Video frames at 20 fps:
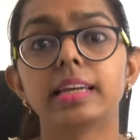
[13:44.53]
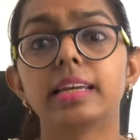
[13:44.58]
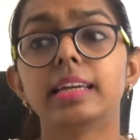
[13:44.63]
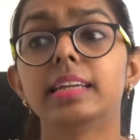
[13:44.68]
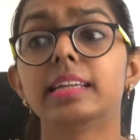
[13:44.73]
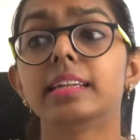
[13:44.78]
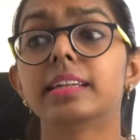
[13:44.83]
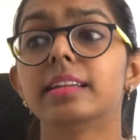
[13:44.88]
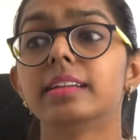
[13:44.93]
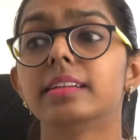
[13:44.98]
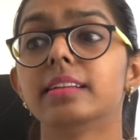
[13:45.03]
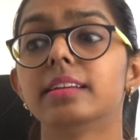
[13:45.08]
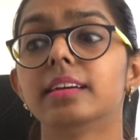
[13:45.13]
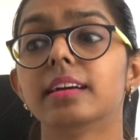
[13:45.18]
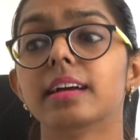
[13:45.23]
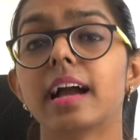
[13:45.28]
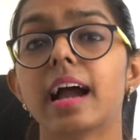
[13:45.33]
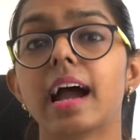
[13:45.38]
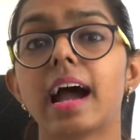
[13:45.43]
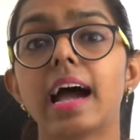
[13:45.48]

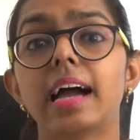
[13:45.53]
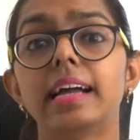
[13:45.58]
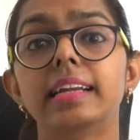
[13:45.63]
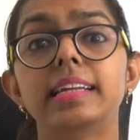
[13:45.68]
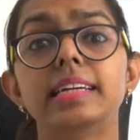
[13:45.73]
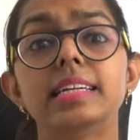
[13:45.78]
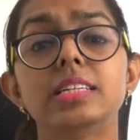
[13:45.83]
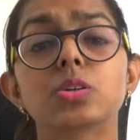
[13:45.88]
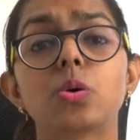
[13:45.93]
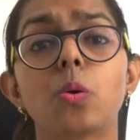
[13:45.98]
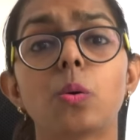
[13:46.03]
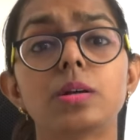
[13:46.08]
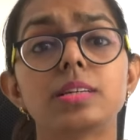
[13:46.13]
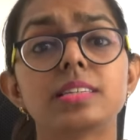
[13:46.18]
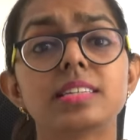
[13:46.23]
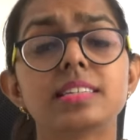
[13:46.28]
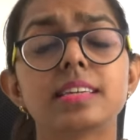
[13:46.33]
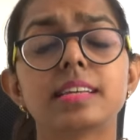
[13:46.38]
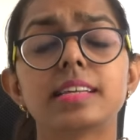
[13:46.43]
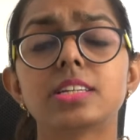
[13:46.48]
His
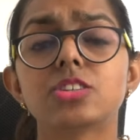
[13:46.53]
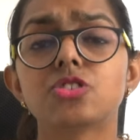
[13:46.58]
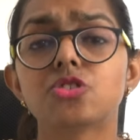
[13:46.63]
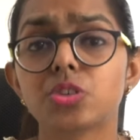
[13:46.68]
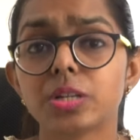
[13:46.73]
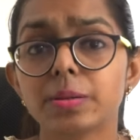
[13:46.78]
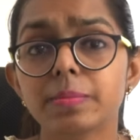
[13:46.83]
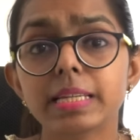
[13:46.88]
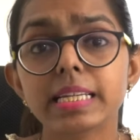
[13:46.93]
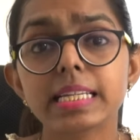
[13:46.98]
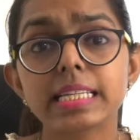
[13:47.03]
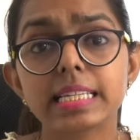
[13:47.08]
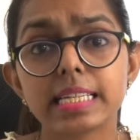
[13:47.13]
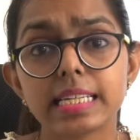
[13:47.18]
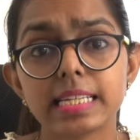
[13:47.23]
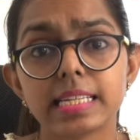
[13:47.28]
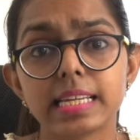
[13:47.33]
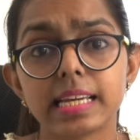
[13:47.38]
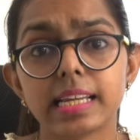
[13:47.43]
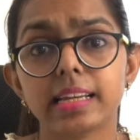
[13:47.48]
courses are extremely
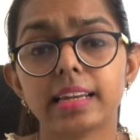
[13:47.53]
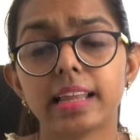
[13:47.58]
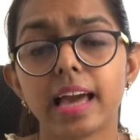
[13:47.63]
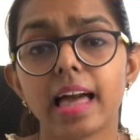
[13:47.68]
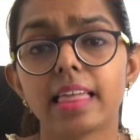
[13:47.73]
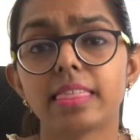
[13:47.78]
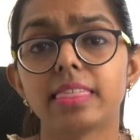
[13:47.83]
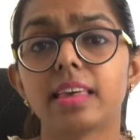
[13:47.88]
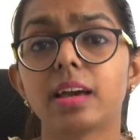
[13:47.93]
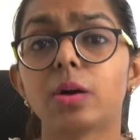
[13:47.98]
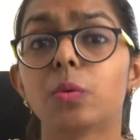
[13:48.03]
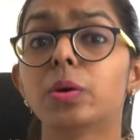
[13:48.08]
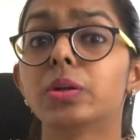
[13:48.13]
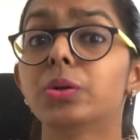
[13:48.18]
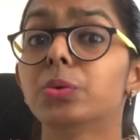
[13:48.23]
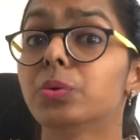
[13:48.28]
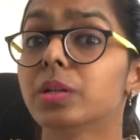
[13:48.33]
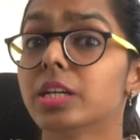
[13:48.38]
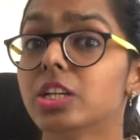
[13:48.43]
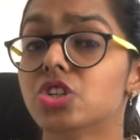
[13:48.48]
detailed, and they're going
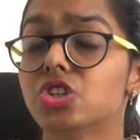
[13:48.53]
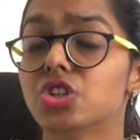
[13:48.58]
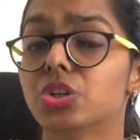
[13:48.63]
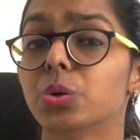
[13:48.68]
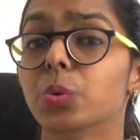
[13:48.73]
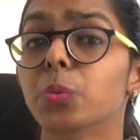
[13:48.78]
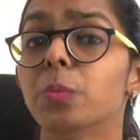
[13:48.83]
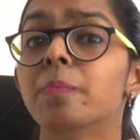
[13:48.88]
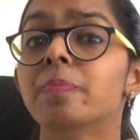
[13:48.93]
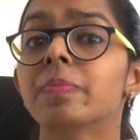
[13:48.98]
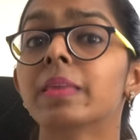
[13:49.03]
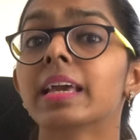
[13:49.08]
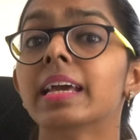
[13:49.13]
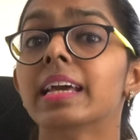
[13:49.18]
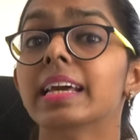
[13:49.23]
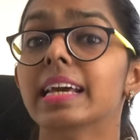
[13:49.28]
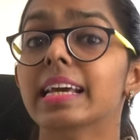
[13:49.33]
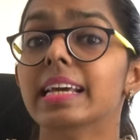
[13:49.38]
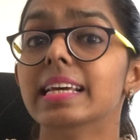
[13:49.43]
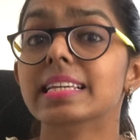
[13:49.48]
to teach you
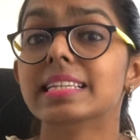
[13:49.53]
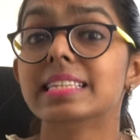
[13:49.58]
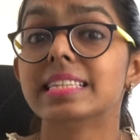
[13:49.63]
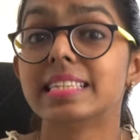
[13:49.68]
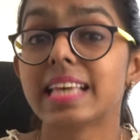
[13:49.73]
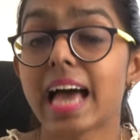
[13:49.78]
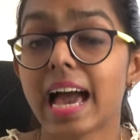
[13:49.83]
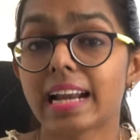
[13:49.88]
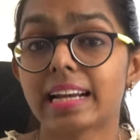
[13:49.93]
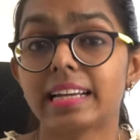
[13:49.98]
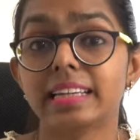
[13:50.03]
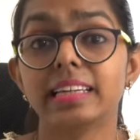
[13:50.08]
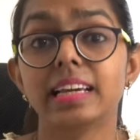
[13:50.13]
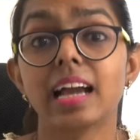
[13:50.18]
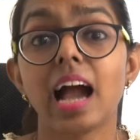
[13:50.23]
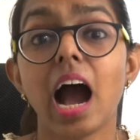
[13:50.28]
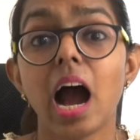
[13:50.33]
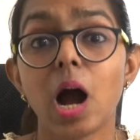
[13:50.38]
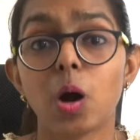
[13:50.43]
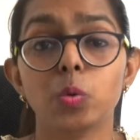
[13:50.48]

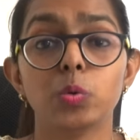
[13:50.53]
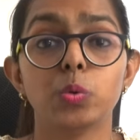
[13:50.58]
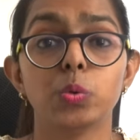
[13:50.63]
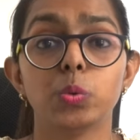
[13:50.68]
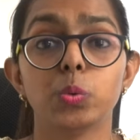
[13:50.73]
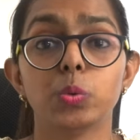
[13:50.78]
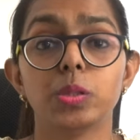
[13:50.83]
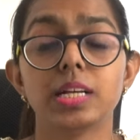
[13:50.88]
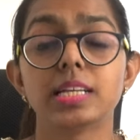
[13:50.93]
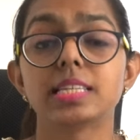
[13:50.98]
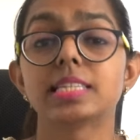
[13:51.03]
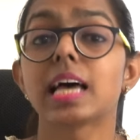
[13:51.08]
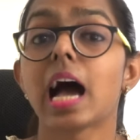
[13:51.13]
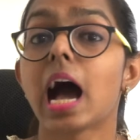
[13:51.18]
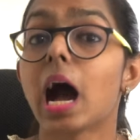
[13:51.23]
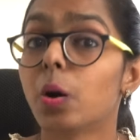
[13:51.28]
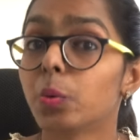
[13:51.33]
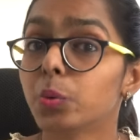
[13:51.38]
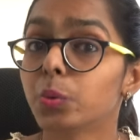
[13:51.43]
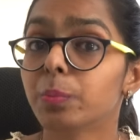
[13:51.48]
exactly how to do this,
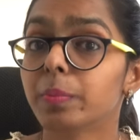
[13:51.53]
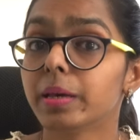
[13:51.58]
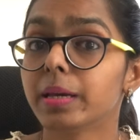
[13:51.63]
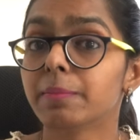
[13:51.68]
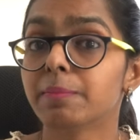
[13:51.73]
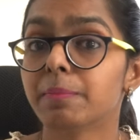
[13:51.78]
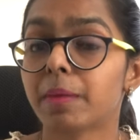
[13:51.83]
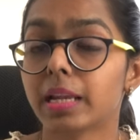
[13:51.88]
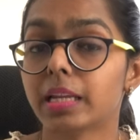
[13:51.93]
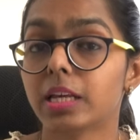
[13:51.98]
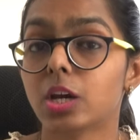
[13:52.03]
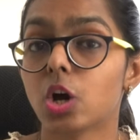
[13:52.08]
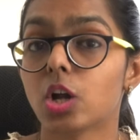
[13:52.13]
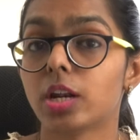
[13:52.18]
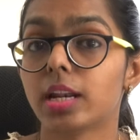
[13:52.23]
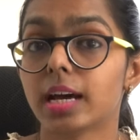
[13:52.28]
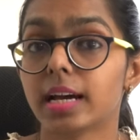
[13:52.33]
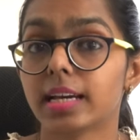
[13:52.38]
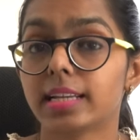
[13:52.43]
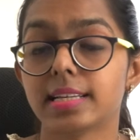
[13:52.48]
how to make money
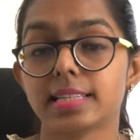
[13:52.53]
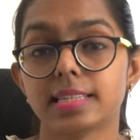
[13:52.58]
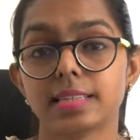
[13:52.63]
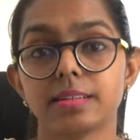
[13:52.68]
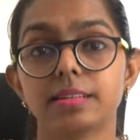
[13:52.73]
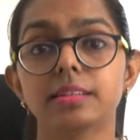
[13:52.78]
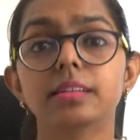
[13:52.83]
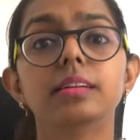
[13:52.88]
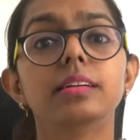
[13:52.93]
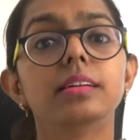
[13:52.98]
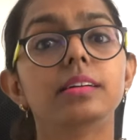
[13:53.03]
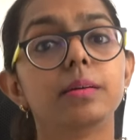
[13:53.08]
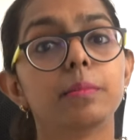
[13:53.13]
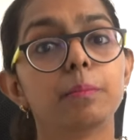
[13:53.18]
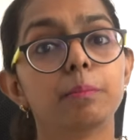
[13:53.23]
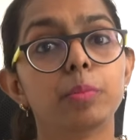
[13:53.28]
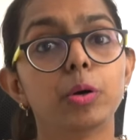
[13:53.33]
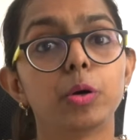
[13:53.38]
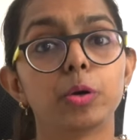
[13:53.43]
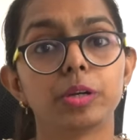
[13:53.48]
online as a
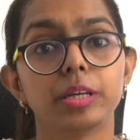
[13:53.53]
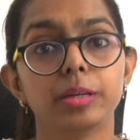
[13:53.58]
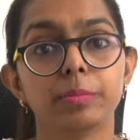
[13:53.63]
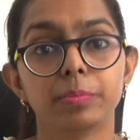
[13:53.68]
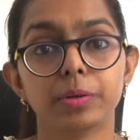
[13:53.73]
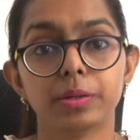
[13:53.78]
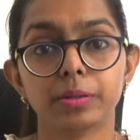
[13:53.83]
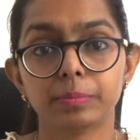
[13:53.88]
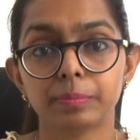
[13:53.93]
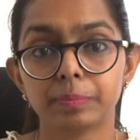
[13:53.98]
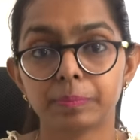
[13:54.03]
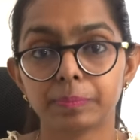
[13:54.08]
bookkeeper.